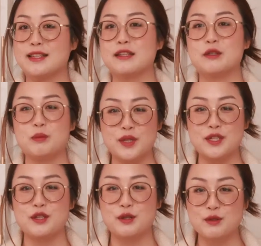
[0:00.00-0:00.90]
a little
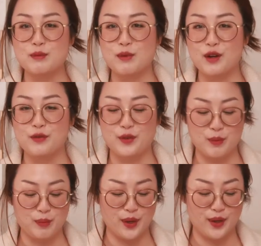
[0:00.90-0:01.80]
bit too small for the
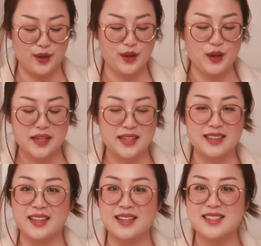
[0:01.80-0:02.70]
bun, but
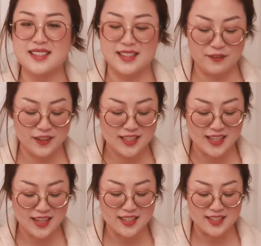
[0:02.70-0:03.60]
let's give it a
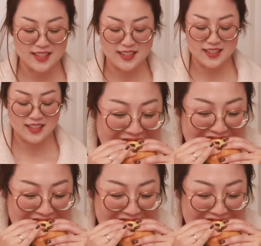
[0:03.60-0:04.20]
taste.